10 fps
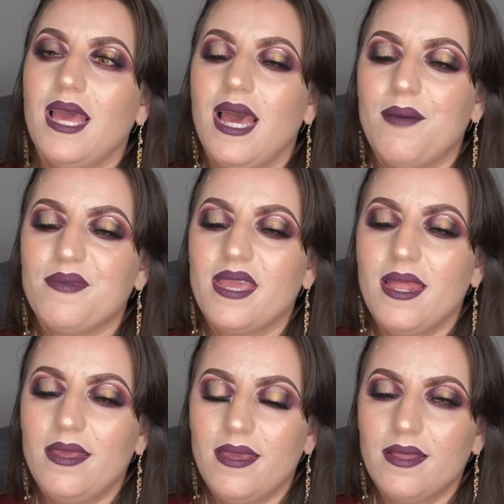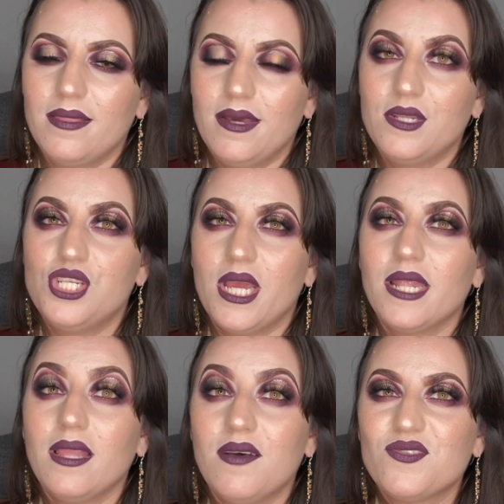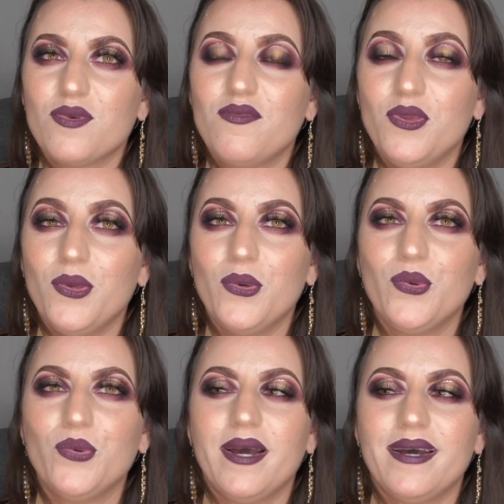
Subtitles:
I'm getting the Jen Loves review.